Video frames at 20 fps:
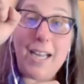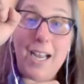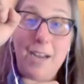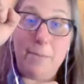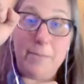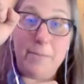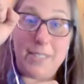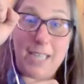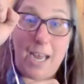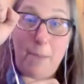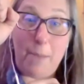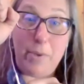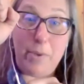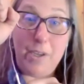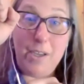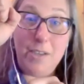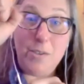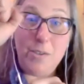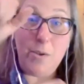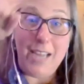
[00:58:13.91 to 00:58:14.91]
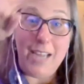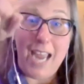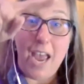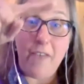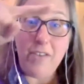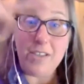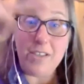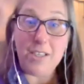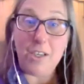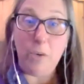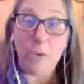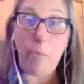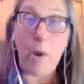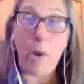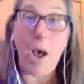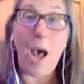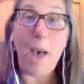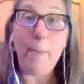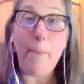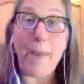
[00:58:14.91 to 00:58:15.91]
comes up. So they have this little
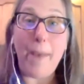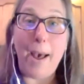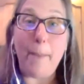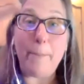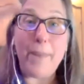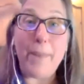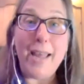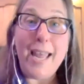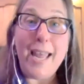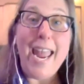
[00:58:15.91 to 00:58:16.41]
pop up.